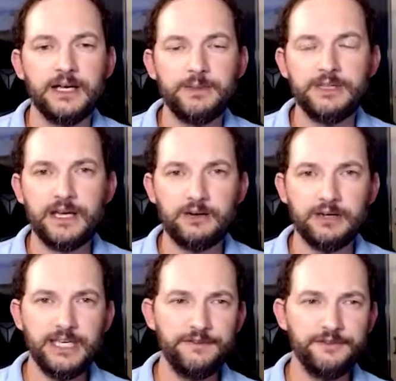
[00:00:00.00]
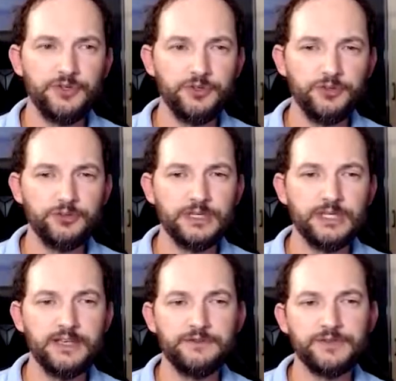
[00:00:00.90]
Now, if you
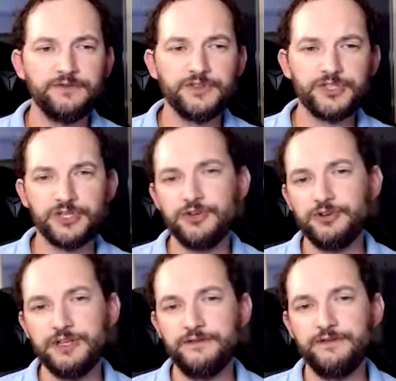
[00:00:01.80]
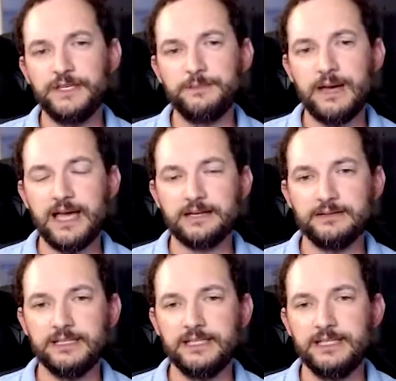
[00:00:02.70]
give security feedback
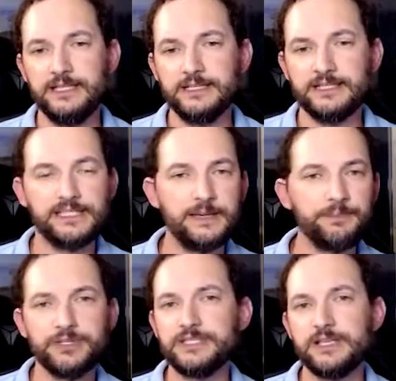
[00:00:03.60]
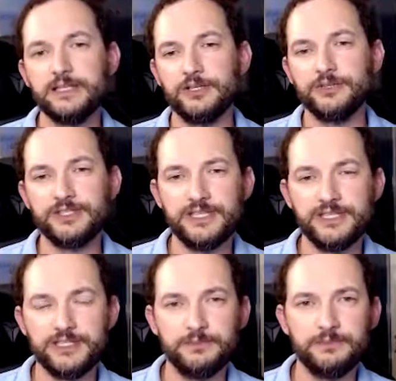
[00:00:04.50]
in a separate siloed
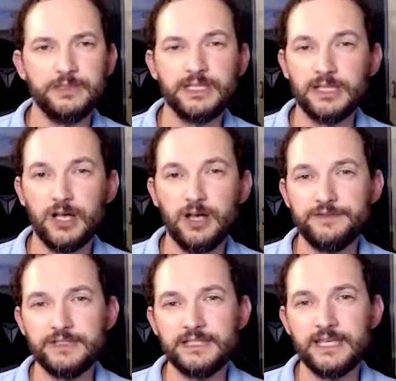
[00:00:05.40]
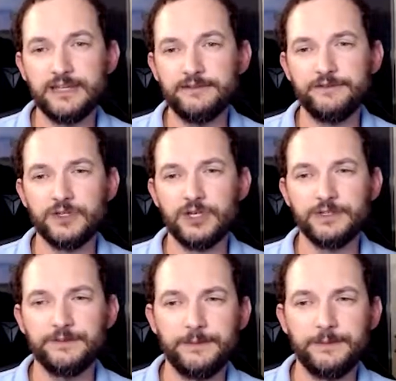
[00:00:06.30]
system, it'll often get
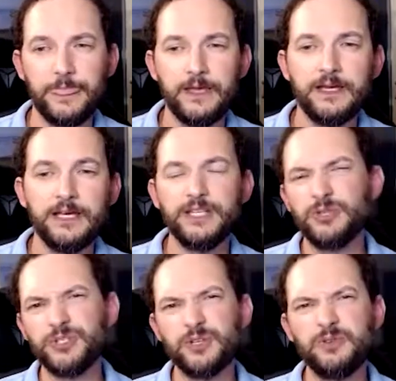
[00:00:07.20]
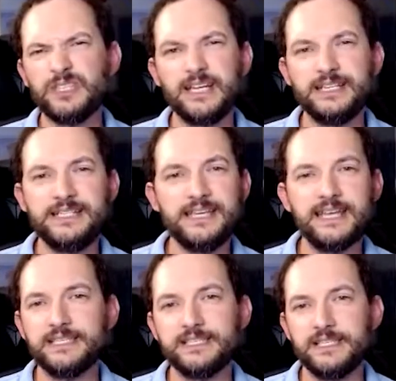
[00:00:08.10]
forgotten. It also is an
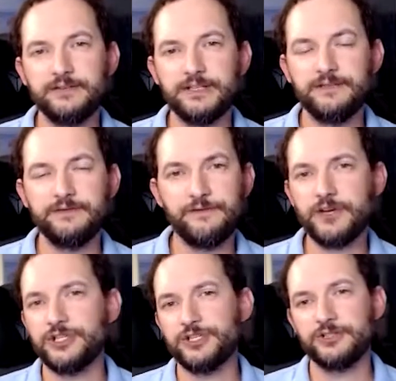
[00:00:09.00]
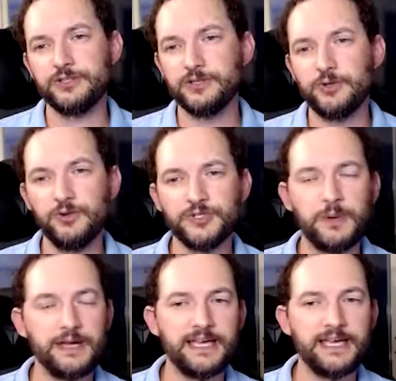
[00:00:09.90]
unnecessary friction
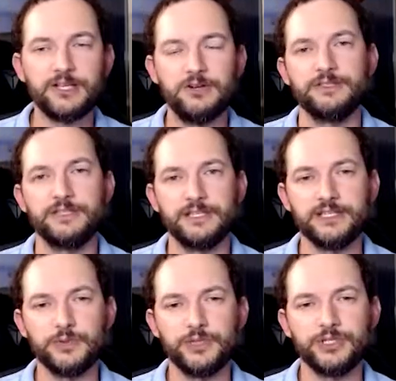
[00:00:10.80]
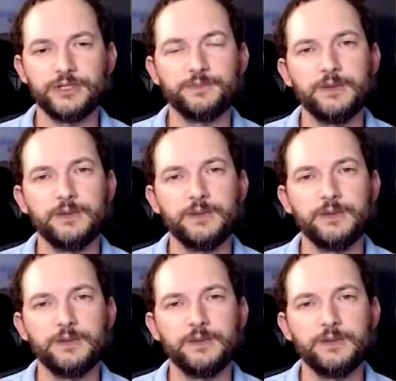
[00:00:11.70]
caused by that context switching.